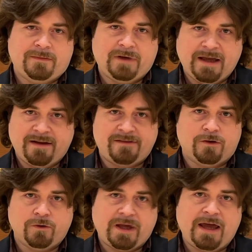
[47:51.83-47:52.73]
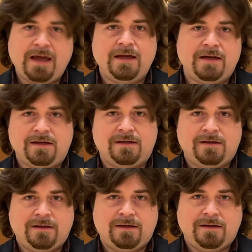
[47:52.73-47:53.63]
And it's okay
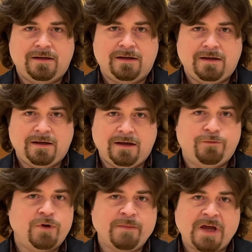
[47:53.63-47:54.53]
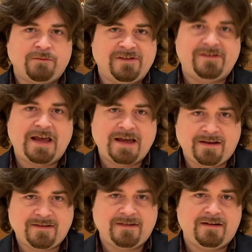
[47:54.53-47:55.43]
if we make
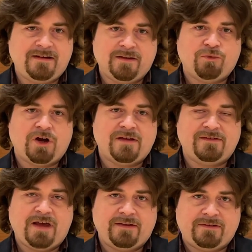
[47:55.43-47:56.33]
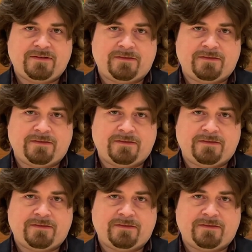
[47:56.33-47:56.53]
mistakes in the process.